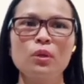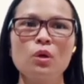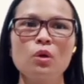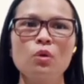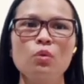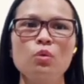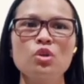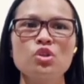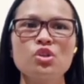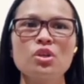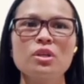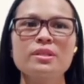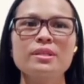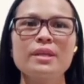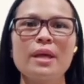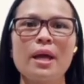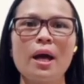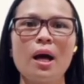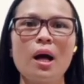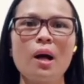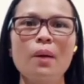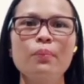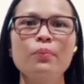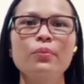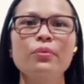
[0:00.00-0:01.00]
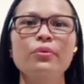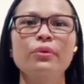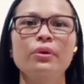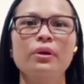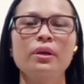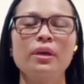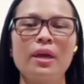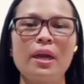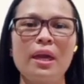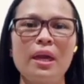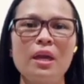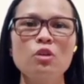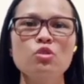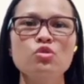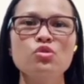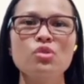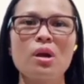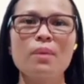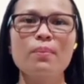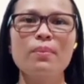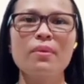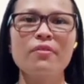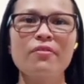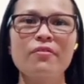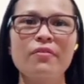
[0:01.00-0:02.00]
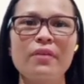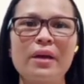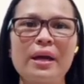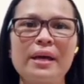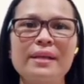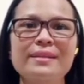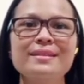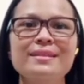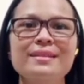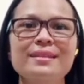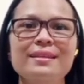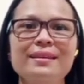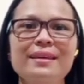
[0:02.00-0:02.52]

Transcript: which has helped the K-drama fans